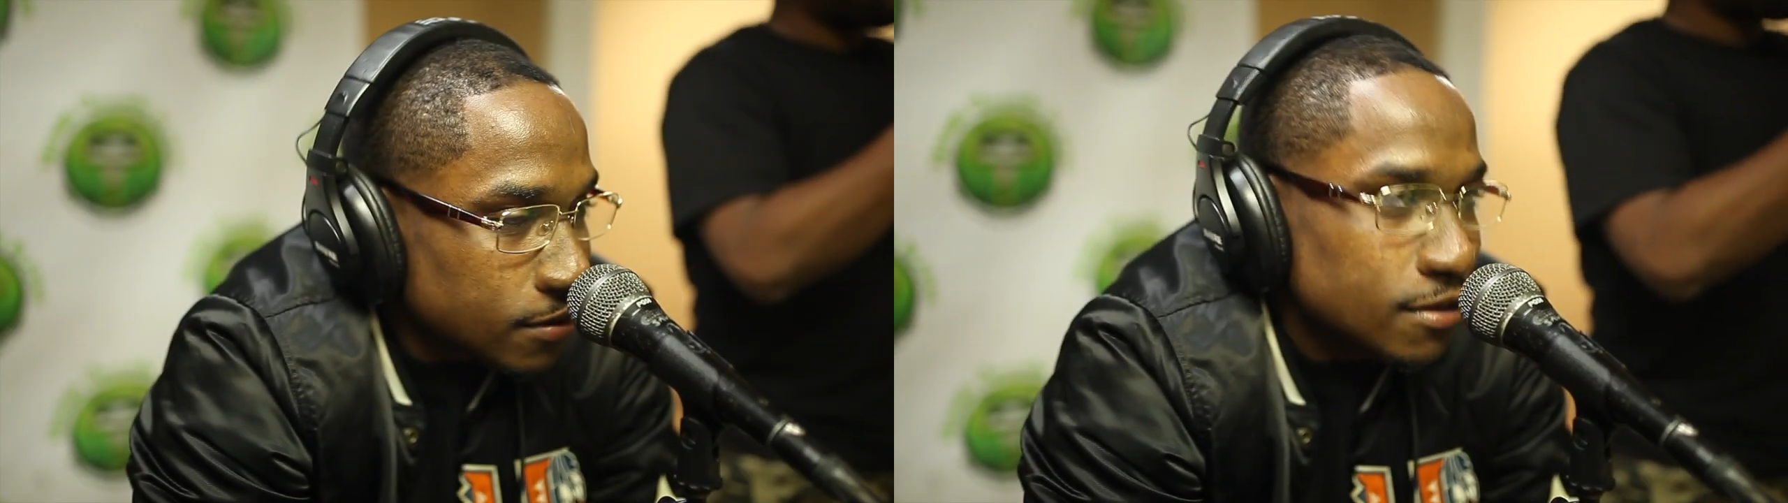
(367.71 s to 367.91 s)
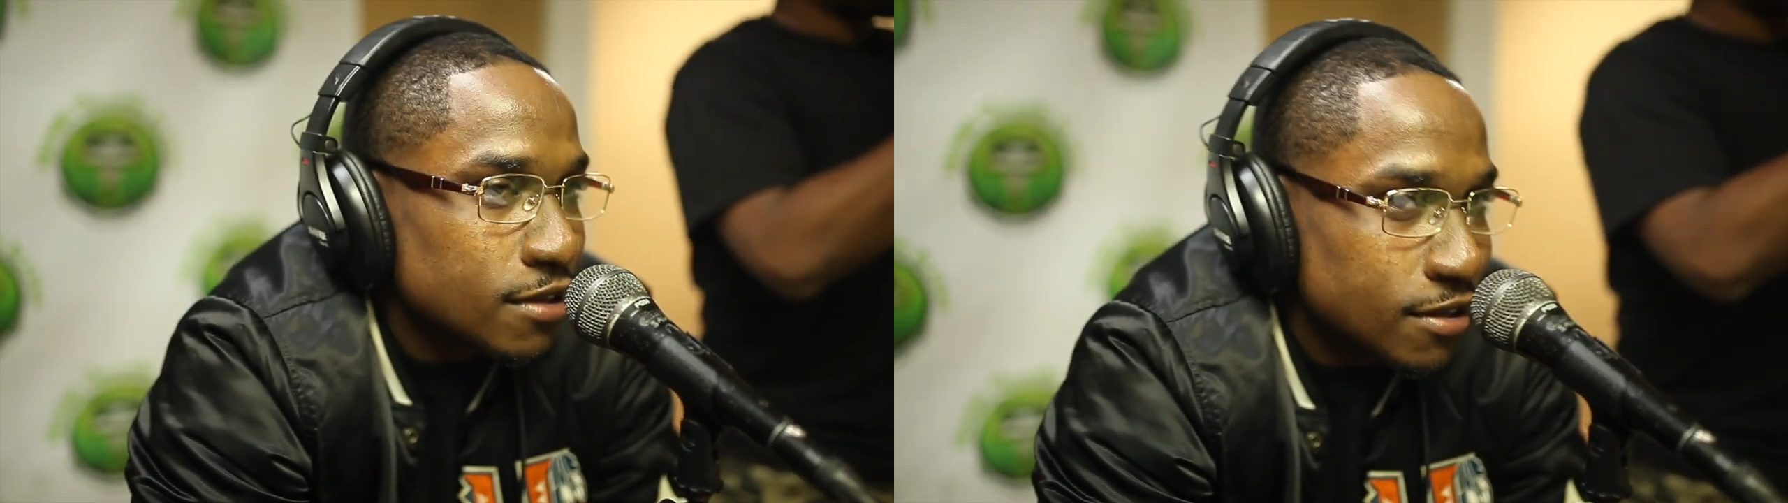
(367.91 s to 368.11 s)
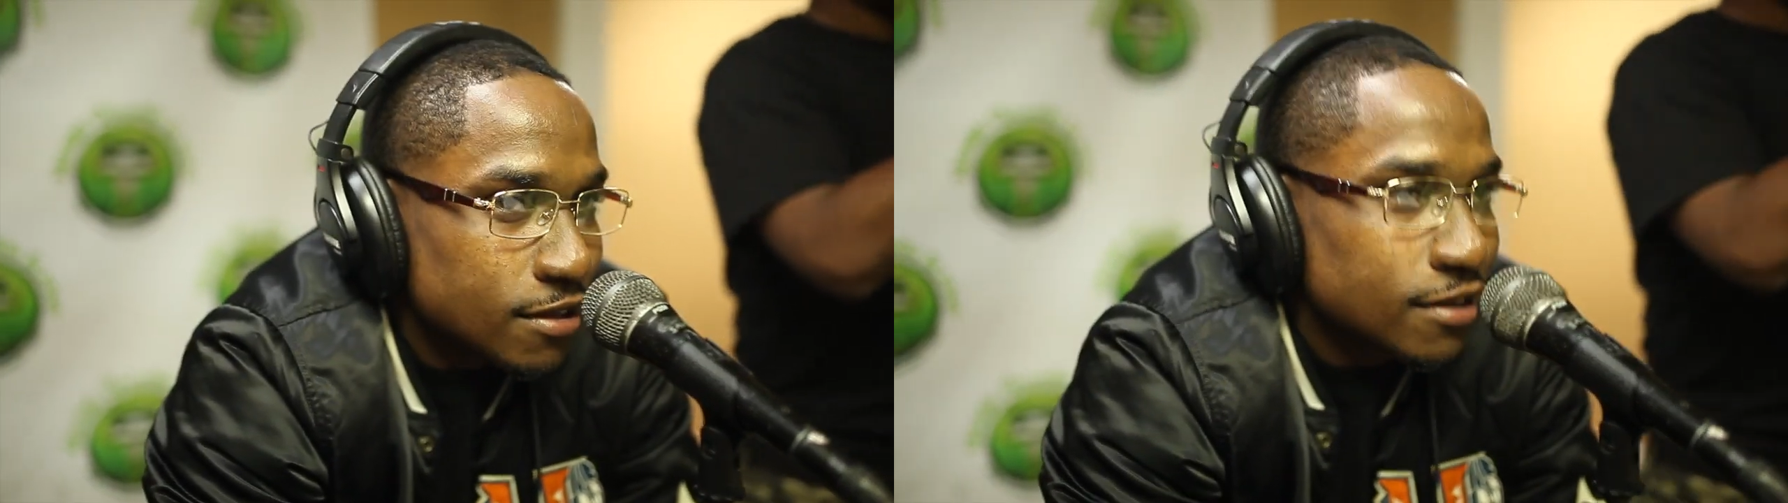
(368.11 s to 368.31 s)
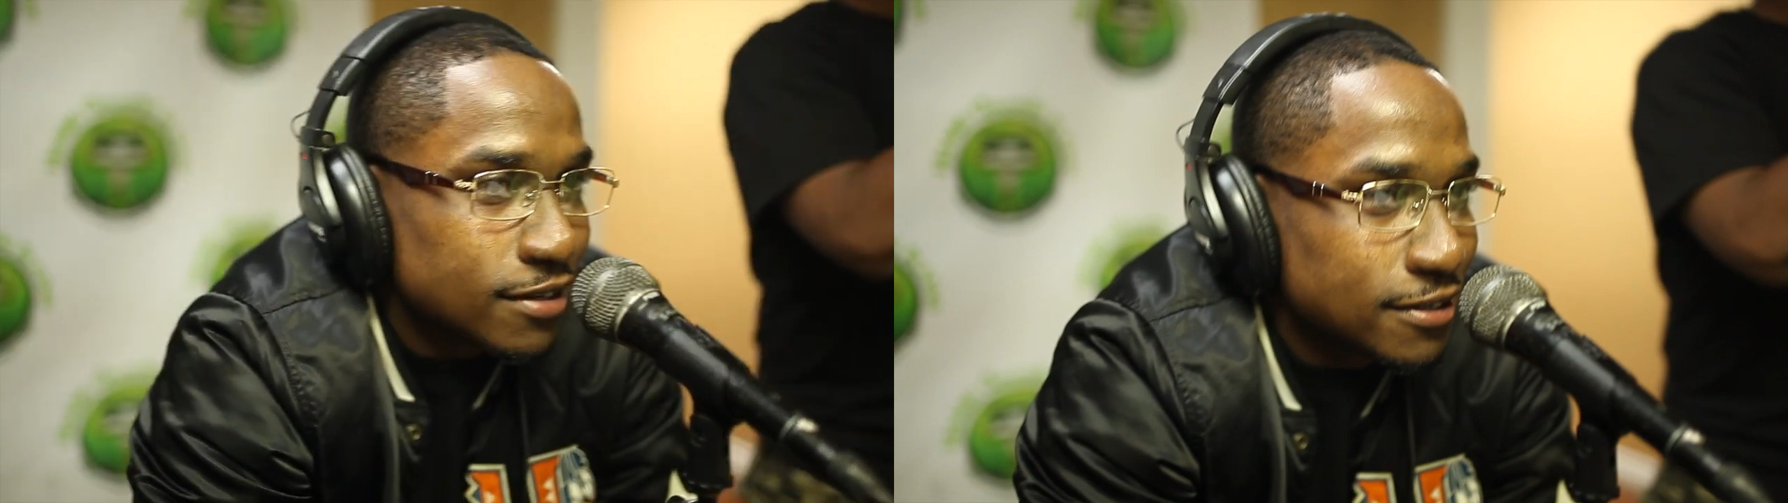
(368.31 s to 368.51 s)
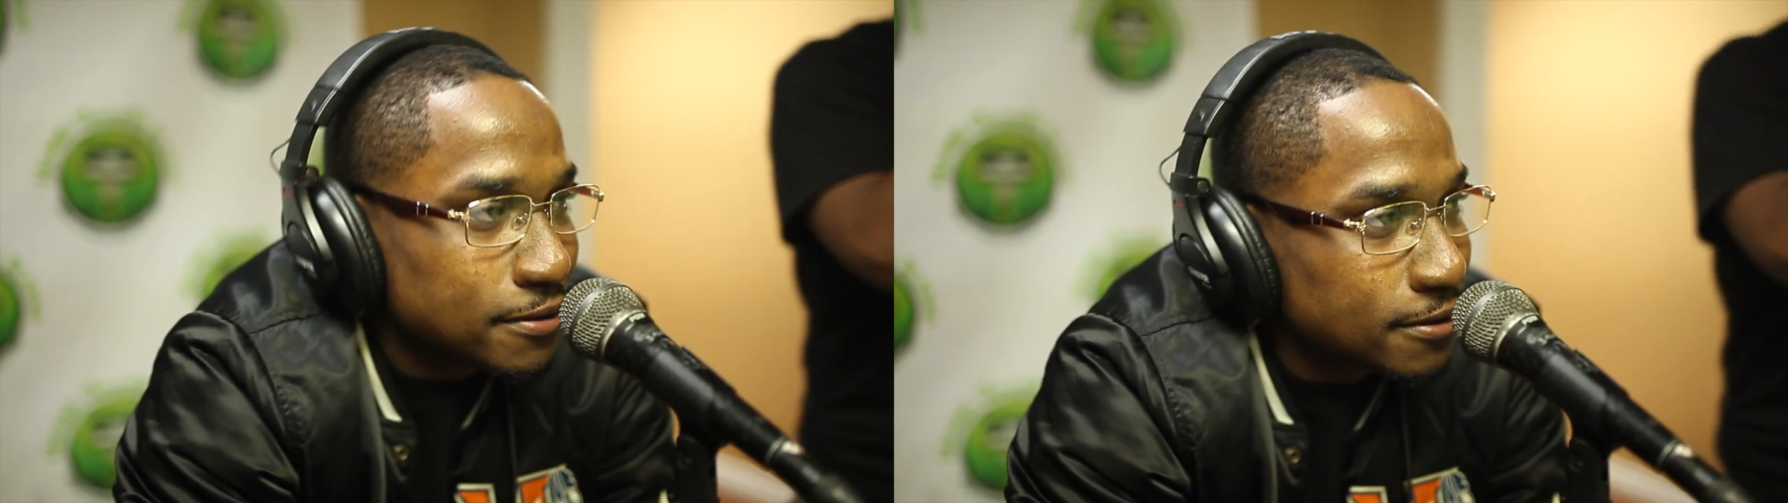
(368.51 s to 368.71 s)
He definitely
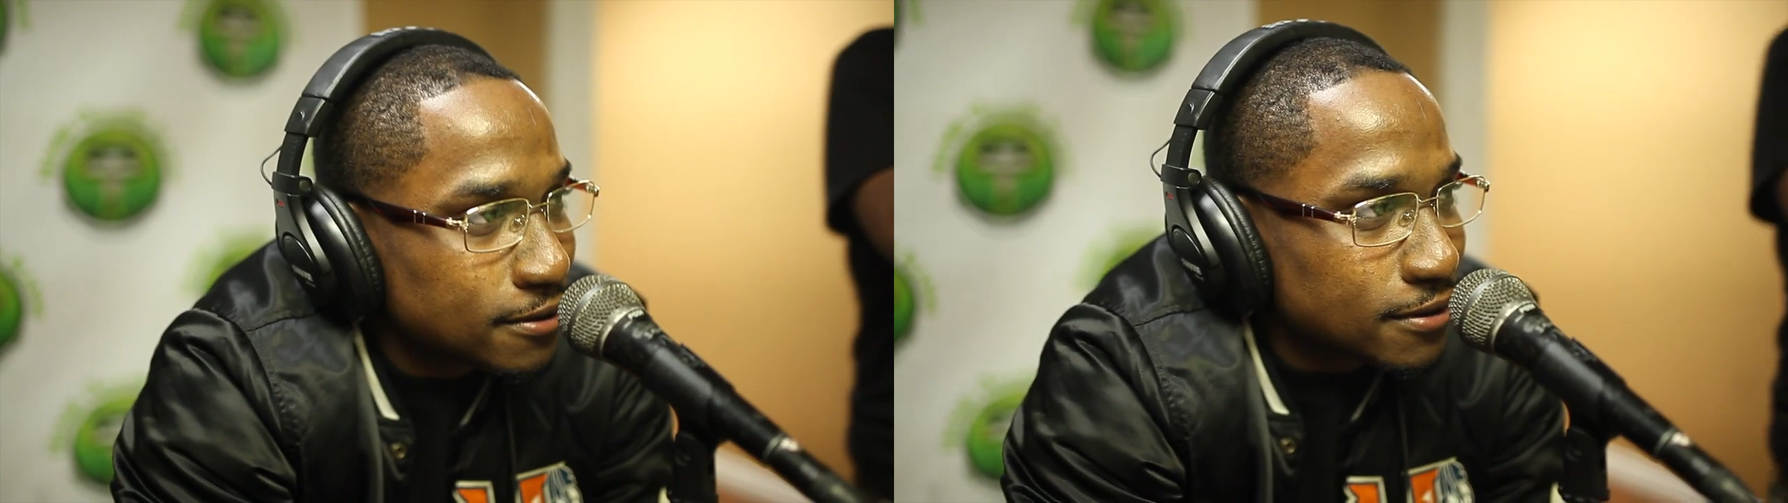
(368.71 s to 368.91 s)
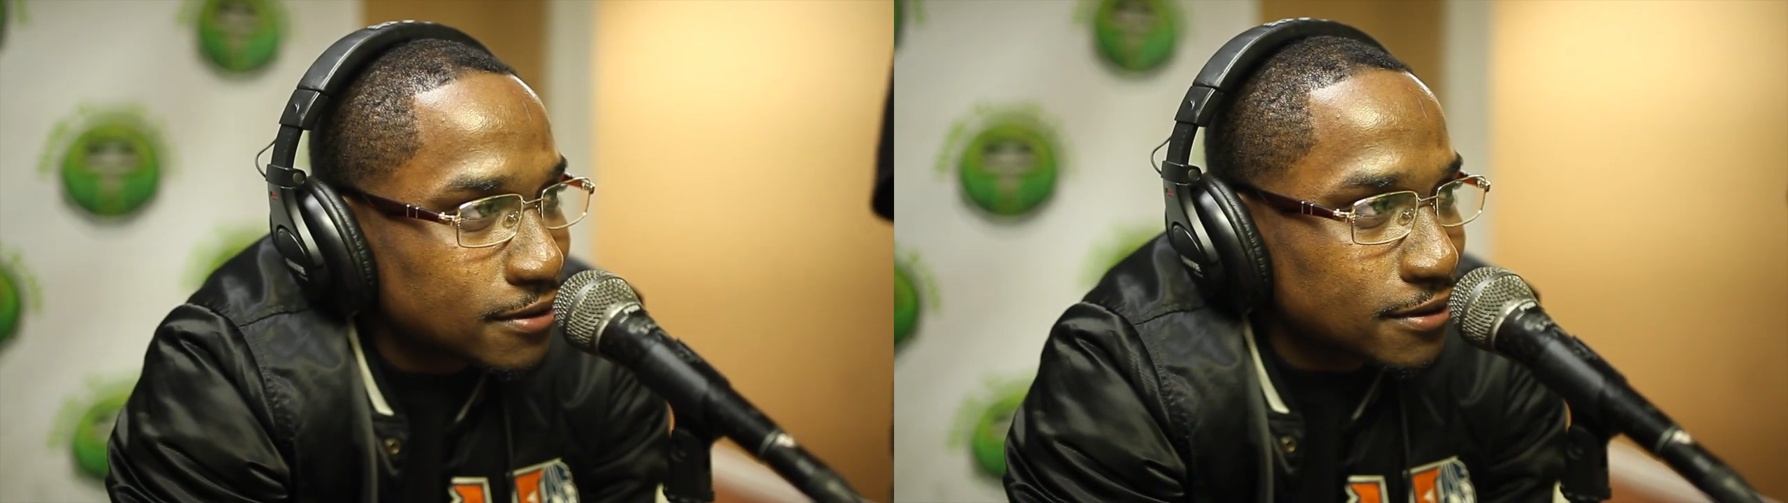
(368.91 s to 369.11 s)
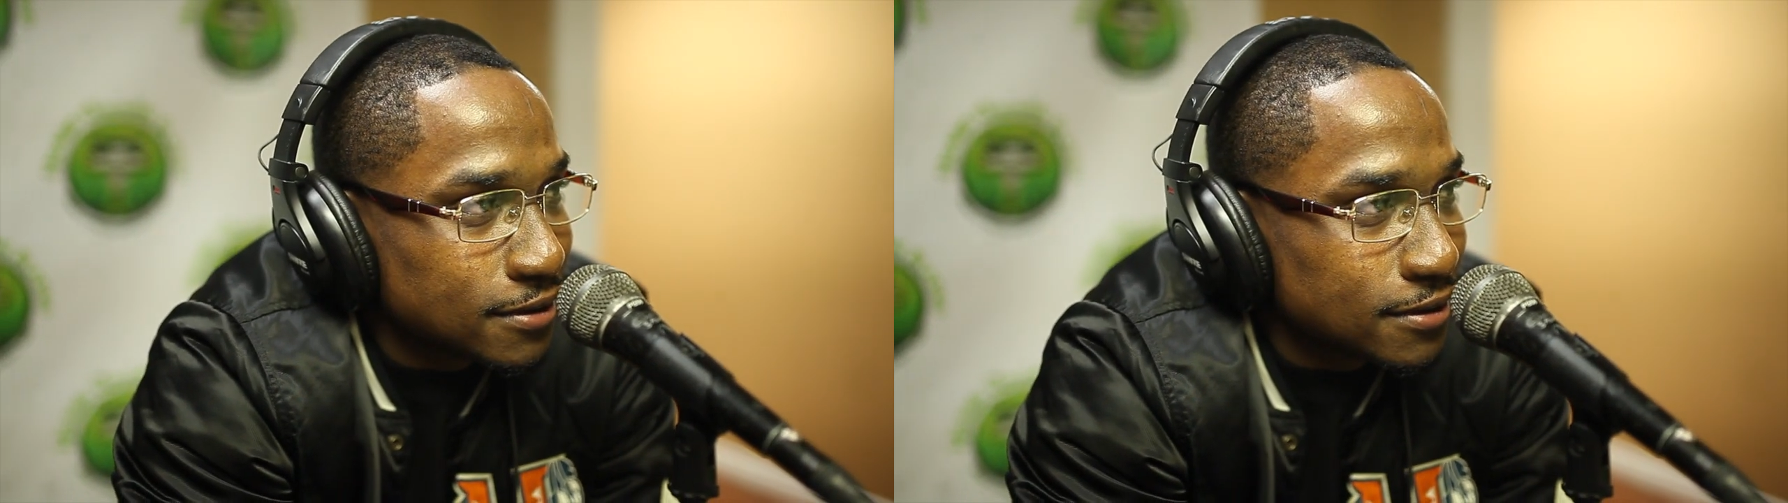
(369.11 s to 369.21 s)
got you.